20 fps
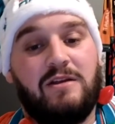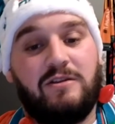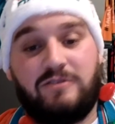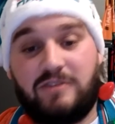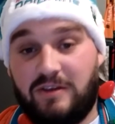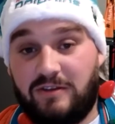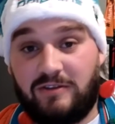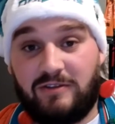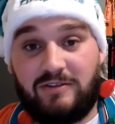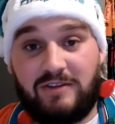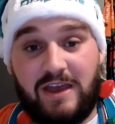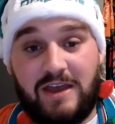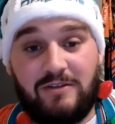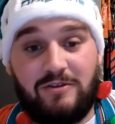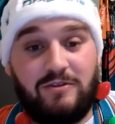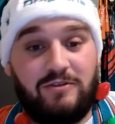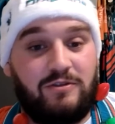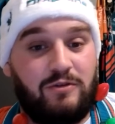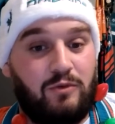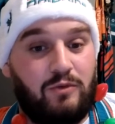Jason
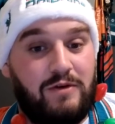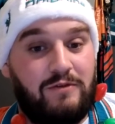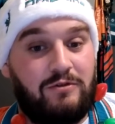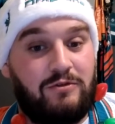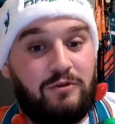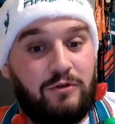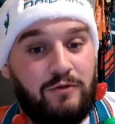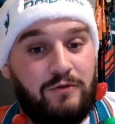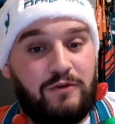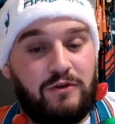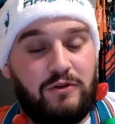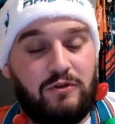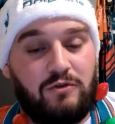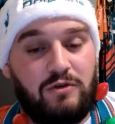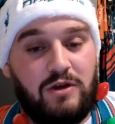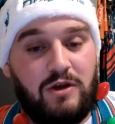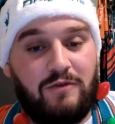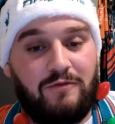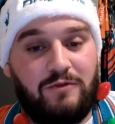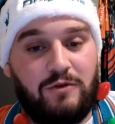Sanders went
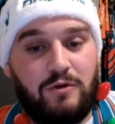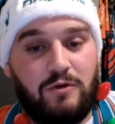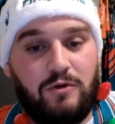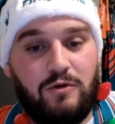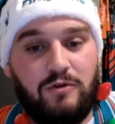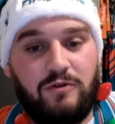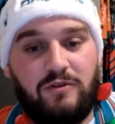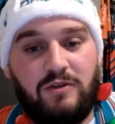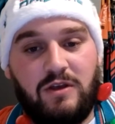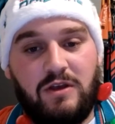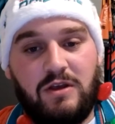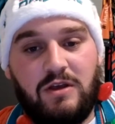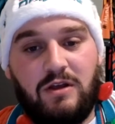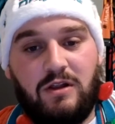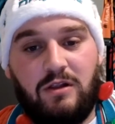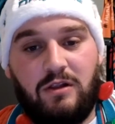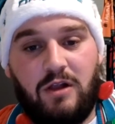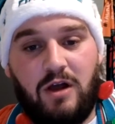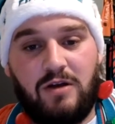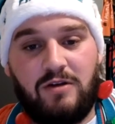2-for-3 on field goals,
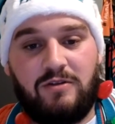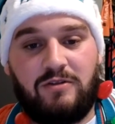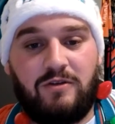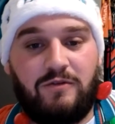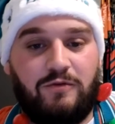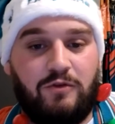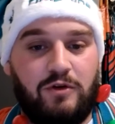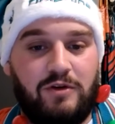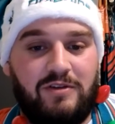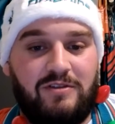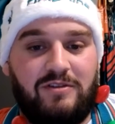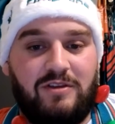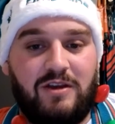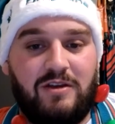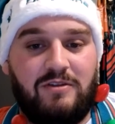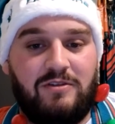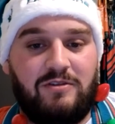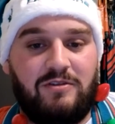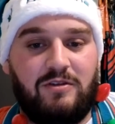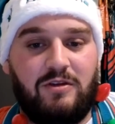longest of
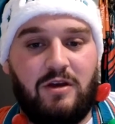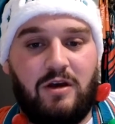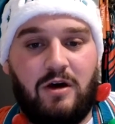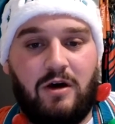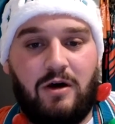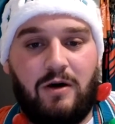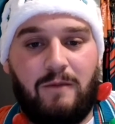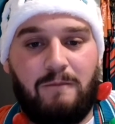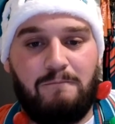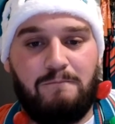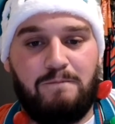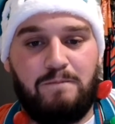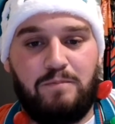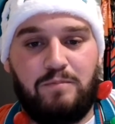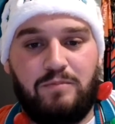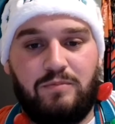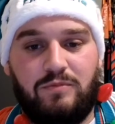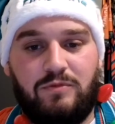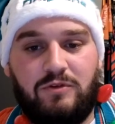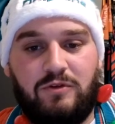46,
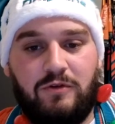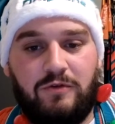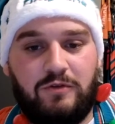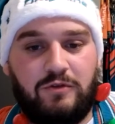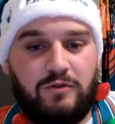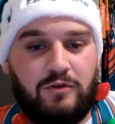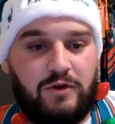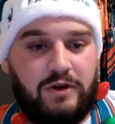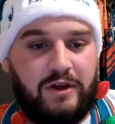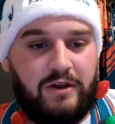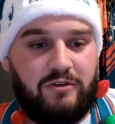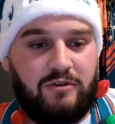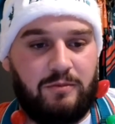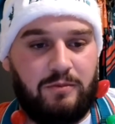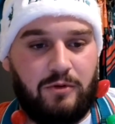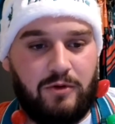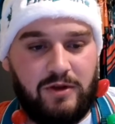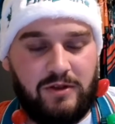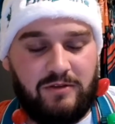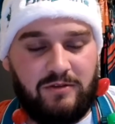2-for-2 on extra
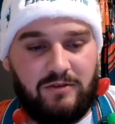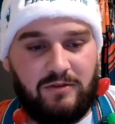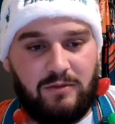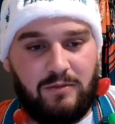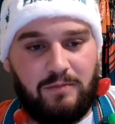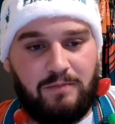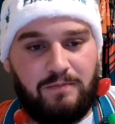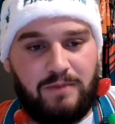points.